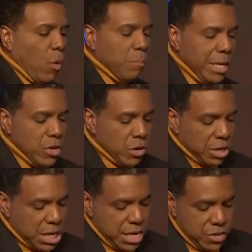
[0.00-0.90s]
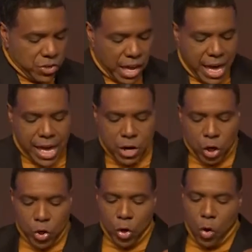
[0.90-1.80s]
will meet your needs and
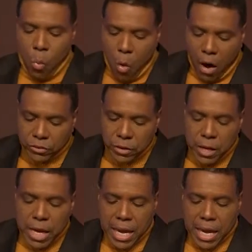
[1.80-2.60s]
your wants.